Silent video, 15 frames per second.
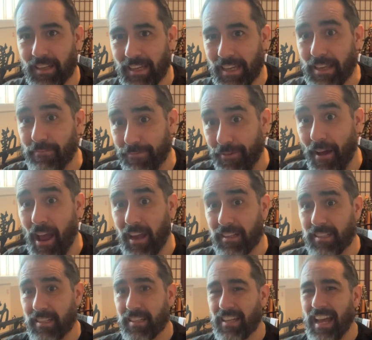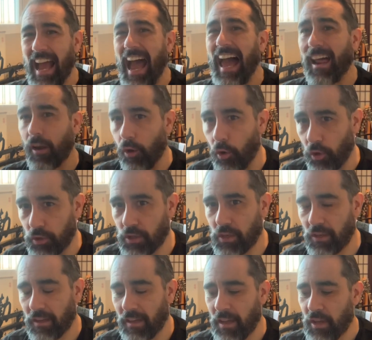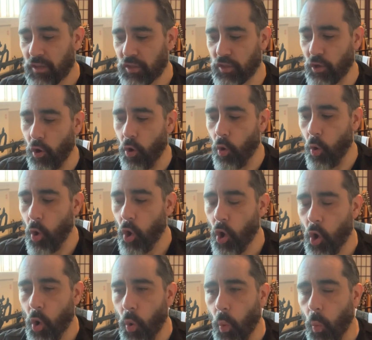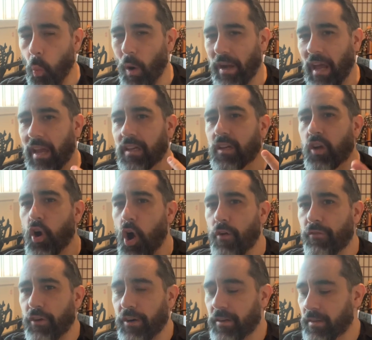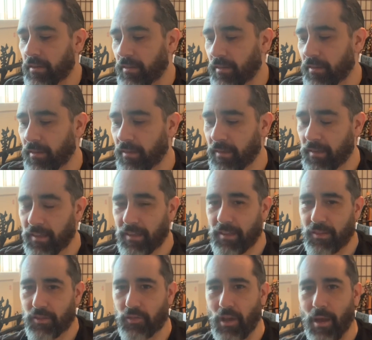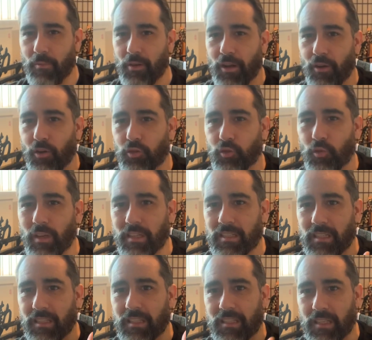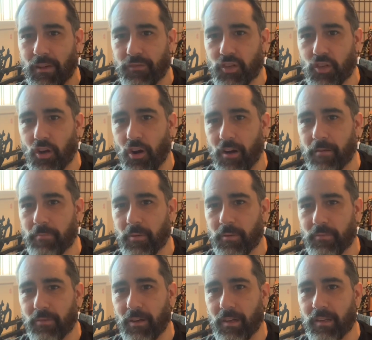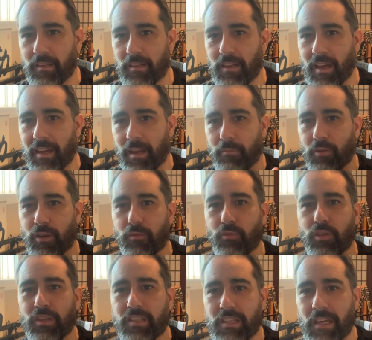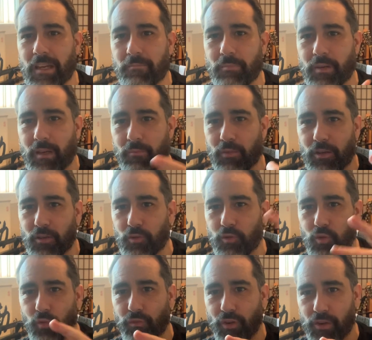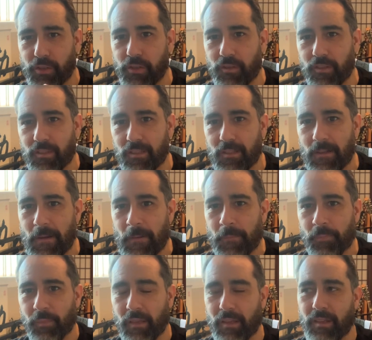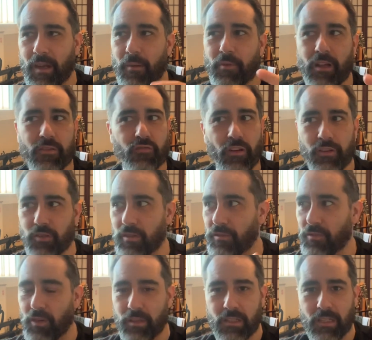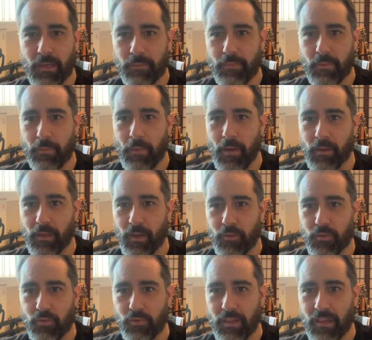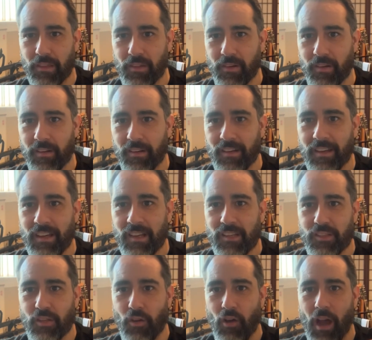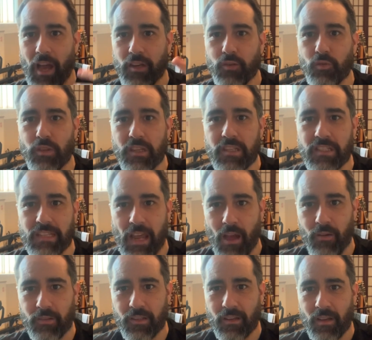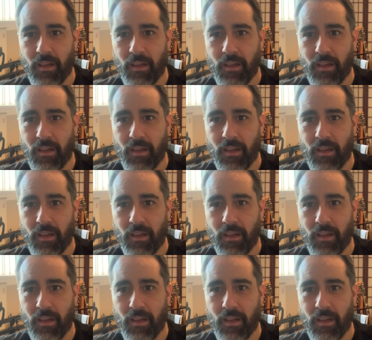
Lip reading: In fact, a lot. So when I cover, so I'm gonna go to this F sharp, right? And I'm gonna do the same, but I'm gonna do two versions. And then I'm gonna try to give you a tip about how to get there. So I do this sound.